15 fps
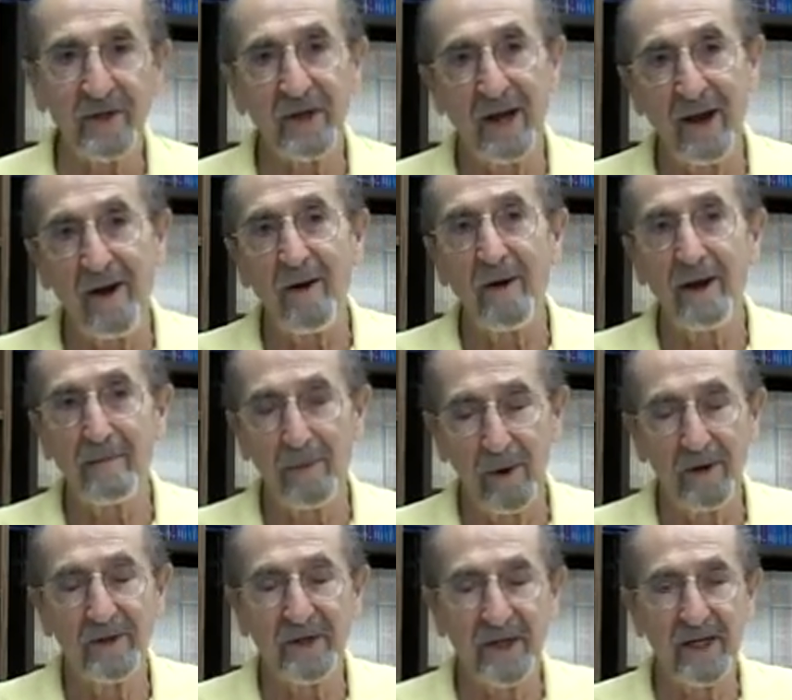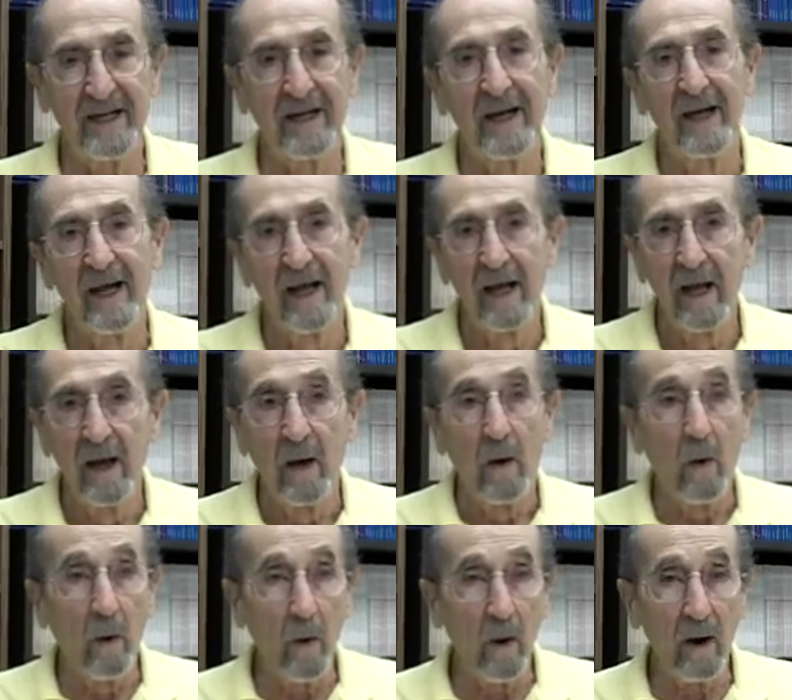caring person,
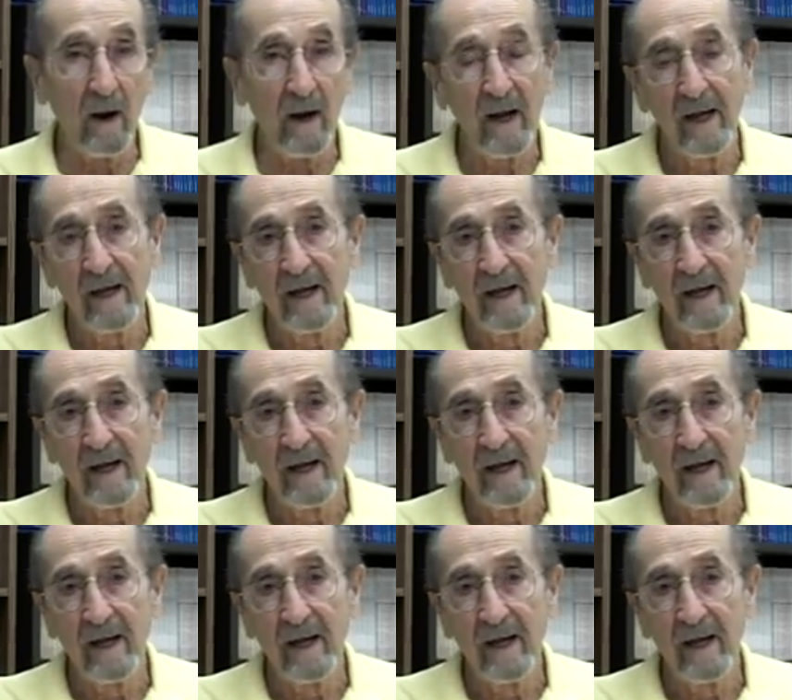or